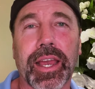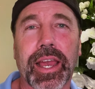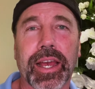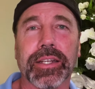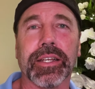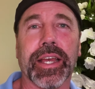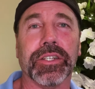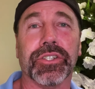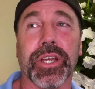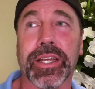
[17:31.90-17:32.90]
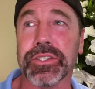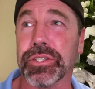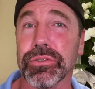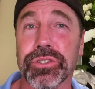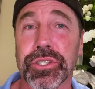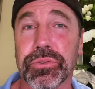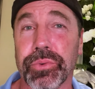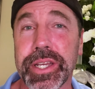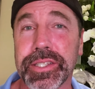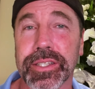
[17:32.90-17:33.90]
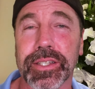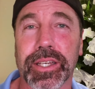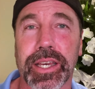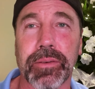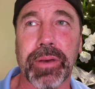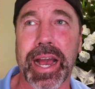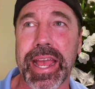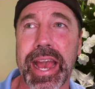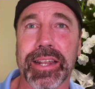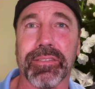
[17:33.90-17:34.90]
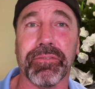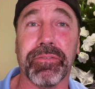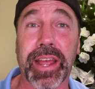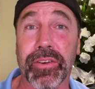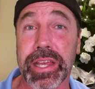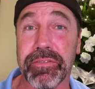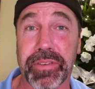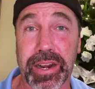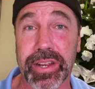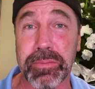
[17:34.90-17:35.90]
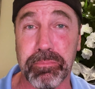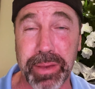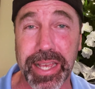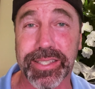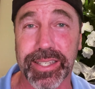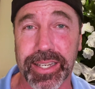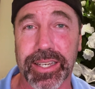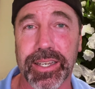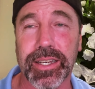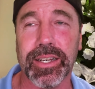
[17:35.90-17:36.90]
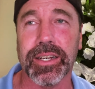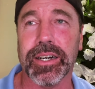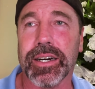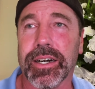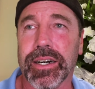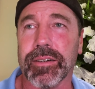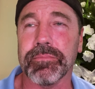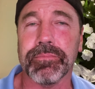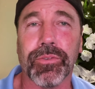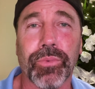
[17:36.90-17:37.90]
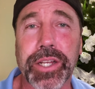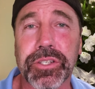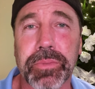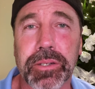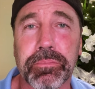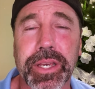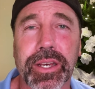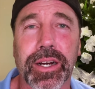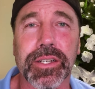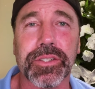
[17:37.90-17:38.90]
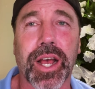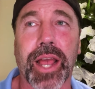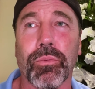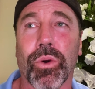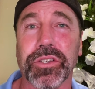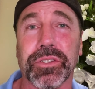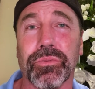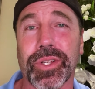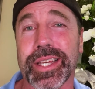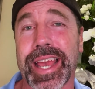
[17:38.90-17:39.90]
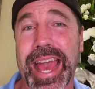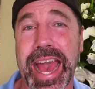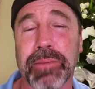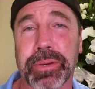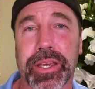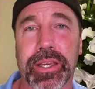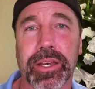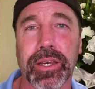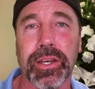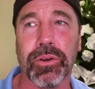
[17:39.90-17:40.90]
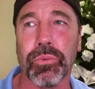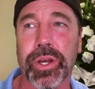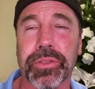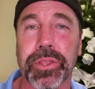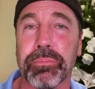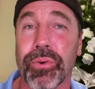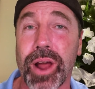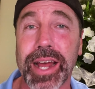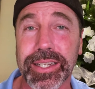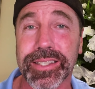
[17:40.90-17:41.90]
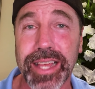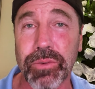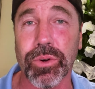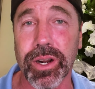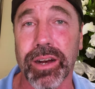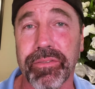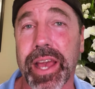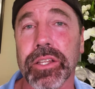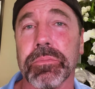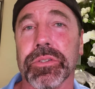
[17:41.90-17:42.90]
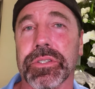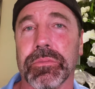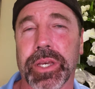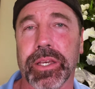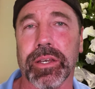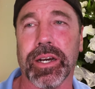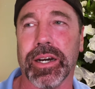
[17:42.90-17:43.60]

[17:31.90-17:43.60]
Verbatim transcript: And until just recently, I had a very, very basic regimen because I wasn't really happy with the products that were available to me.